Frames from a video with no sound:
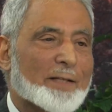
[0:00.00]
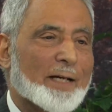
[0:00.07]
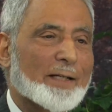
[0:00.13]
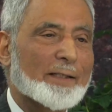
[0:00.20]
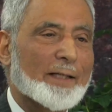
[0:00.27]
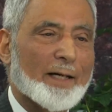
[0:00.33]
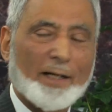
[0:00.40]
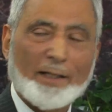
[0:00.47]
that
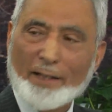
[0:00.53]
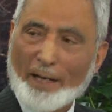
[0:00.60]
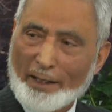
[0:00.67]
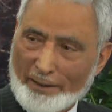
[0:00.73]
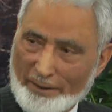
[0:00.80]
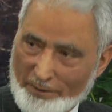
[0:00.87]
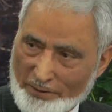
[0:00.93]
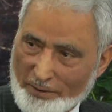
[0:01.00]
they are not
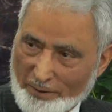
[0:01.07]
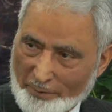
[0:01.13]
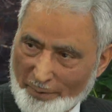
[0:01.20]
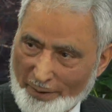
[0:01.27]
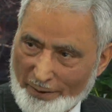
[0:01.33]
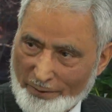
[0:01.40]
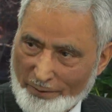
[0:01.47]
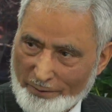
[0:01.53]

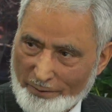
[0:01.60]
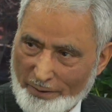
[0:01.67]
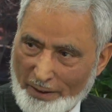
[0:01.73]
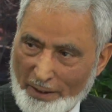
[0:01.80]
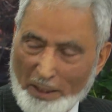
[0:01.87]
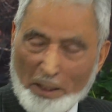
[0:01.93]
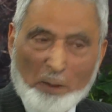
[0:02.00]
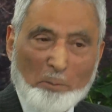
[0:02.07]
legitimate.
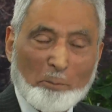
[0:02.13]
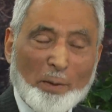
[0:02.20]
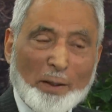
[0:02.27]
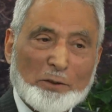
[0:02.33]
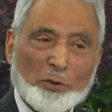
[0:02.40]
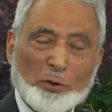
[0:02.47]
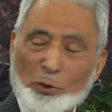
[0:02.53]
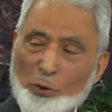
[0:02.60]

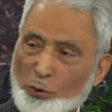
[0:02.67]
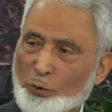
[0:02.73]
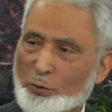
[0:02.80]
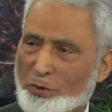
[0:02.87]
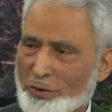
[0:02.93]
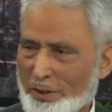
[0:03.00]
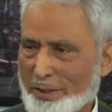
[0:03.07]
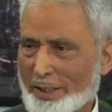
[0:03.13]
But the issue
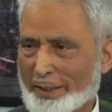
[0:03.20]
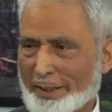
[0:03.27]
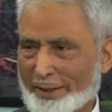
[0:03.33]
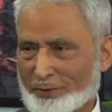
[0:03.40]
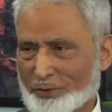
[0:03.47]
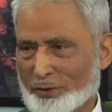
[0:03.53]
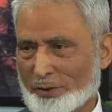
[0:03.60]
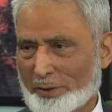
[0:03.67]
is these are
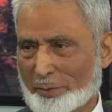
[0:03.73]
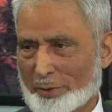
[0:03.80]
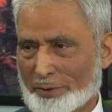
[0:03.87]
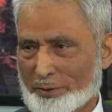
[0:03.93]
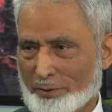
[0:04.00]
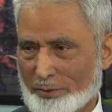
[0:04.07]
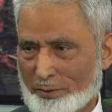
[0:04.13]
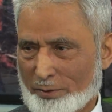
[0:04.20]

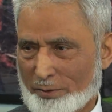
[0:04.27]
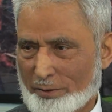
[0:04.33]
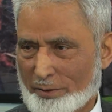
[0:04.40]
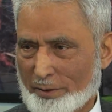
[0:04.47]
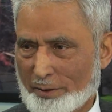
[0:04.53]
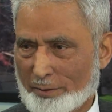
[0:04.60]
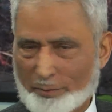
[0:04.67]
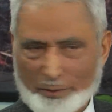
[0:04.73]
extremists.
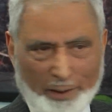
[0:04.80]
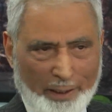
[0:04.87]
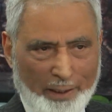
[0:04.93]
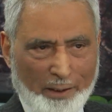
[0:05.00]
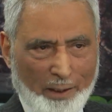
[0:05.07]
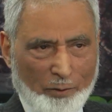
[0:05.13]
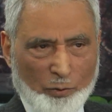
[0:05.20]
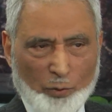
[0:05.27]

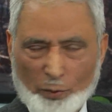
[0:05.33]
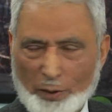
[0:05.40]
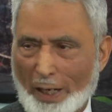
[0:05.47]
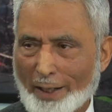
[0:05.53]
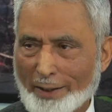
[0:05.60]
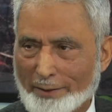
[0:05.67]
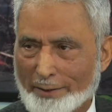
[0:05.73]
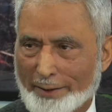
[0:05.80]
They do
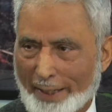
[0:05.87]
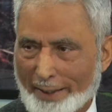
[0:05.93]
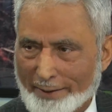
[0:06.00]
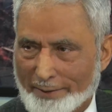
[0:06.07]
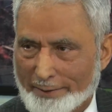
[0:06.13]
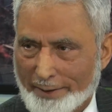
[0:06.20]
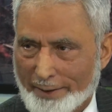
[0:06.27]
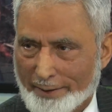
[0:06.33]
not get
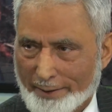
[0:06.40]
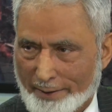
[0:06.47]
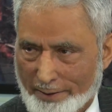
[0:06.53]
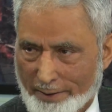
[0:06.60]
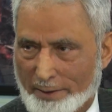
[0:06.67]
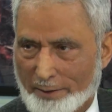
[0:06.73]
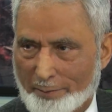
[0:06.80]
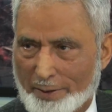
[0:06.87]
their
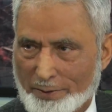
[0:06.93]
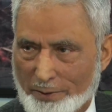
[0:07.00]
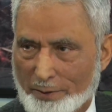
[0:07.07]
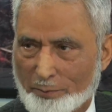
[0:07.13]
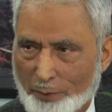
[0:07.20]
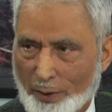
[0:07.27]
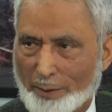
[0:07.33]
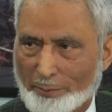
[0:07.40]
legitimacy
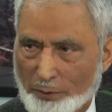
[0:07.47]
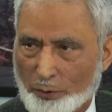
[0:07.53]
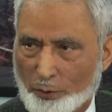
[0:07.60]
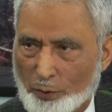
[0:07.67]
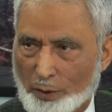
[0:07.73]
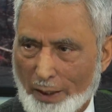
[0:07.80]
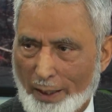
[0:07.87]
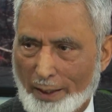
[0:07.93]
from the
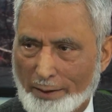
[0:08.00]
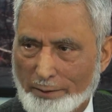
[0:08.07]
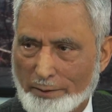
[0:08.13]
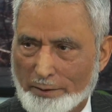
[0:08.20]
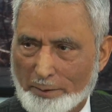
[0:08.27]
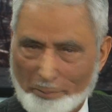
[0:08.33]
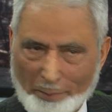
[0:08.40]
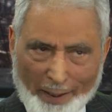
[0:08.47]
Quran,
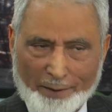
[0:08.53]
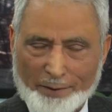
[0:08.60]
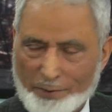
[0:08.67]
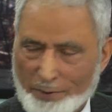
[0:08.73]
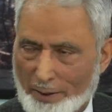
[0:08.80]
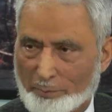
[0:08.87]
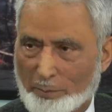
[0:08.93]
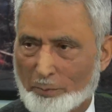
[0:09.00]
the practice
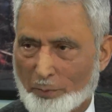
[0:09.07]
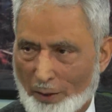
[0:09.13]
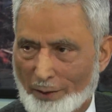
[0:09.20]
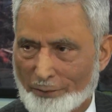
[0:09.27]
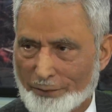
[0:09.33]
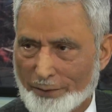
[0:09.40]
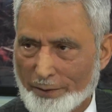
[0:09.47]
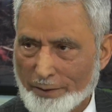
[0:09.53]
of the
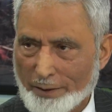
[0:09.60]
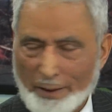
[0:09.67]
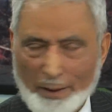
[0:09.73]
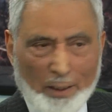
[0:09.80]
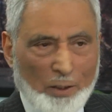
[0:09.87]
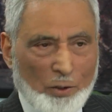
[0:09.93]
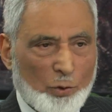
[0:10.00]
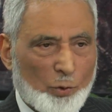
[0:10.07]
Prophet.
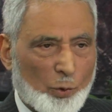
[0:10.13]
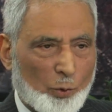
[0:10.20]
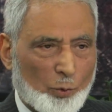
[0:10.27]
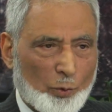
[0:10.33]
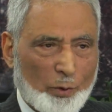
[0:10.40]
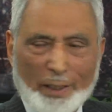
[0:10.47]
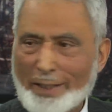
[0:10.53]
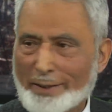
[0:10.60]
So
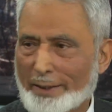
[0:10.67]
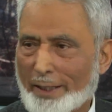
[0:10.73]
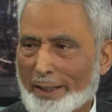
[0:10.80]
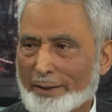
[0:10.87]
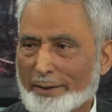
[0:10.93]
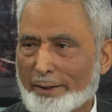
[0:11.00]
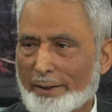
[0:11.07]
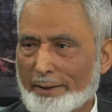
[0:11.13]
today they
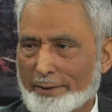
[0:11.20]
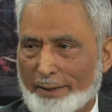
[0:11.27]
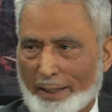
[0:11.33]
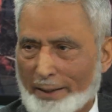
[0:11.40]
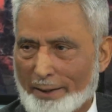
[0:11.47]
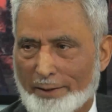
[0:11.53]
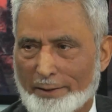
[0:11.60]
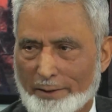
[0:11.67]
are killing
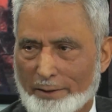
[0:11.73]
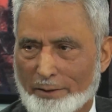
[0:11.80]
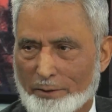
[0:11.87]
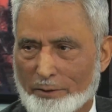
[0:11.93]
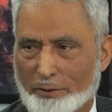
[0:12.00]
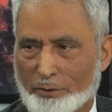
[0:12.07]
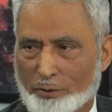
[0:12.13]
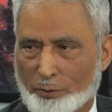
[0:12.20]
not
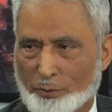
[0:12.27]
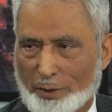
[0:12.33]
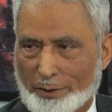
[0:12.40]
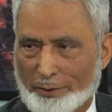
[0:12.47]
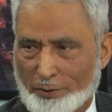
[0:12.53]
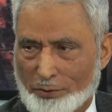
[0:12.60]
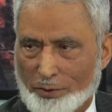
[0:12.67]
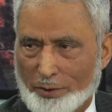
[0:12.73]
only Jews and
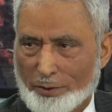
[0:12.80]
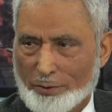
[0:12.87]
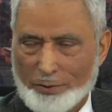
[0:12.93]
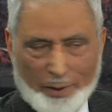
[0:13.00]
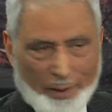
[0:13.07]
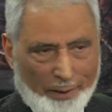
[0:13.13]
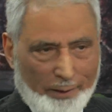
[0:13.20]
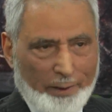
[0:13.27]
Christians,
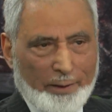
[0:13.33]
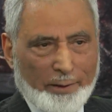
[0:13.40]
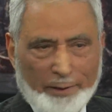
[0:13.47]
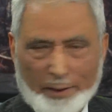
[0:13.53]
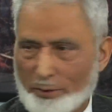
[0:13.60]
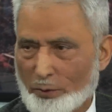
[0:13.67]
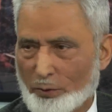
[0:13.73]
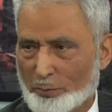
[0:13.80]
they are killing
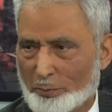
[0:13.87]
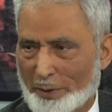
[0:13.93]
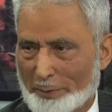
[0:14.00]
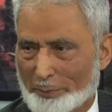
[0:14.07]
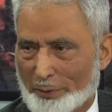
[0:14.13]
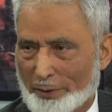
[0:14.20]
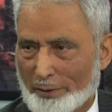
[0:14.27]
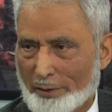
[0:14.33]
their own
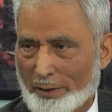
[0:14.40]
people.